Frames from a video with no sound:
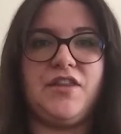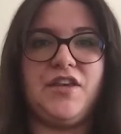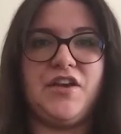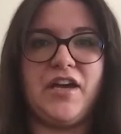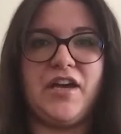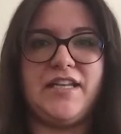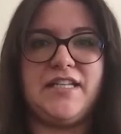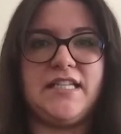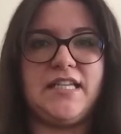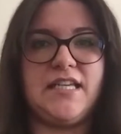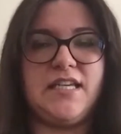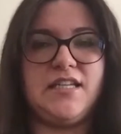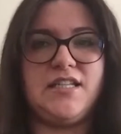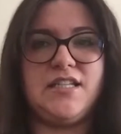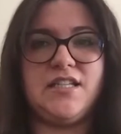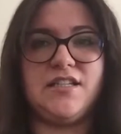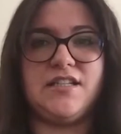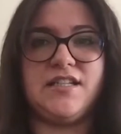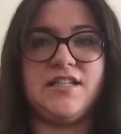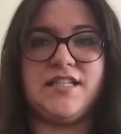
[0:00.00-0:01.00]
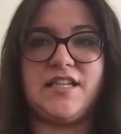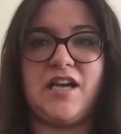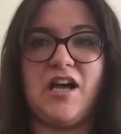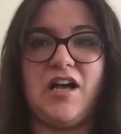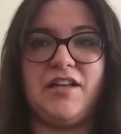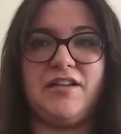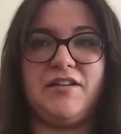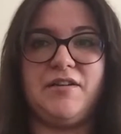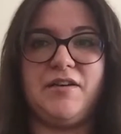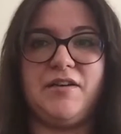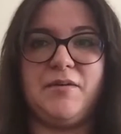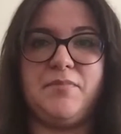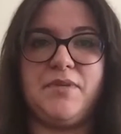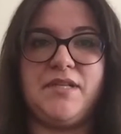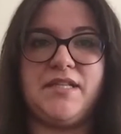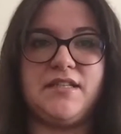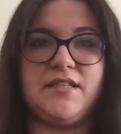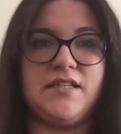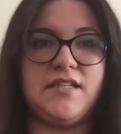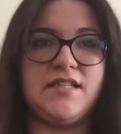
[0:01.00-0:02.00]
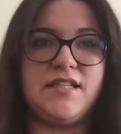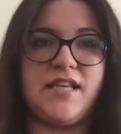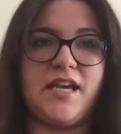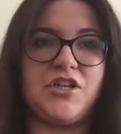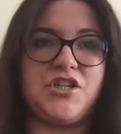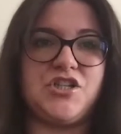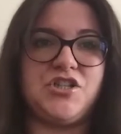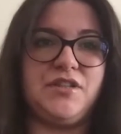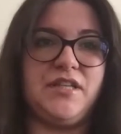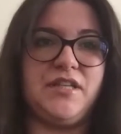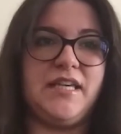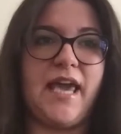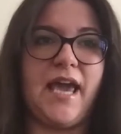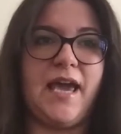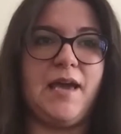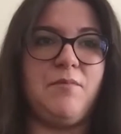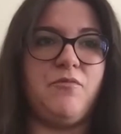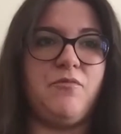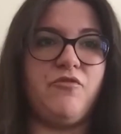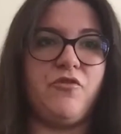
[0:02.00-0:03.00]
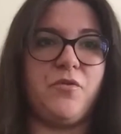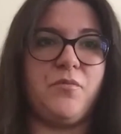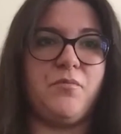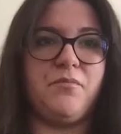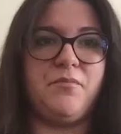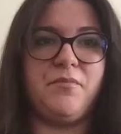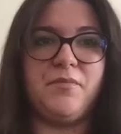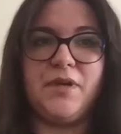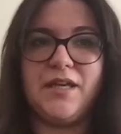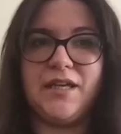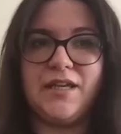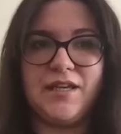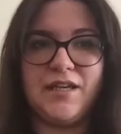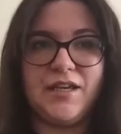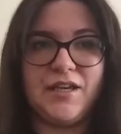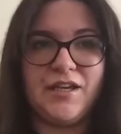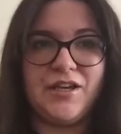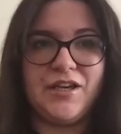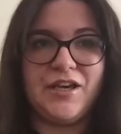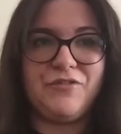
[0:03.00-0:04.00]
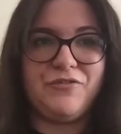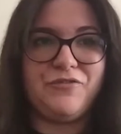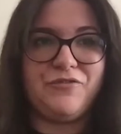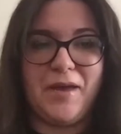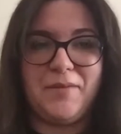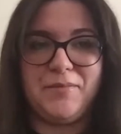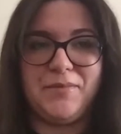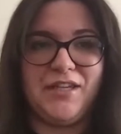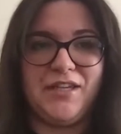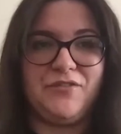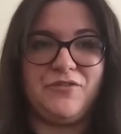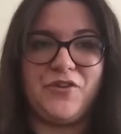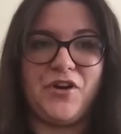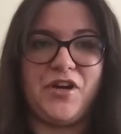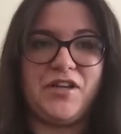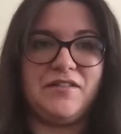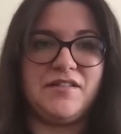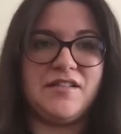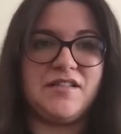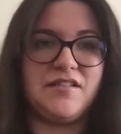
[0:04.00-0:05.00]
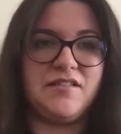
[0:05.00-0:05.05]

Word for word: the idea to start a business actually came from family and friends.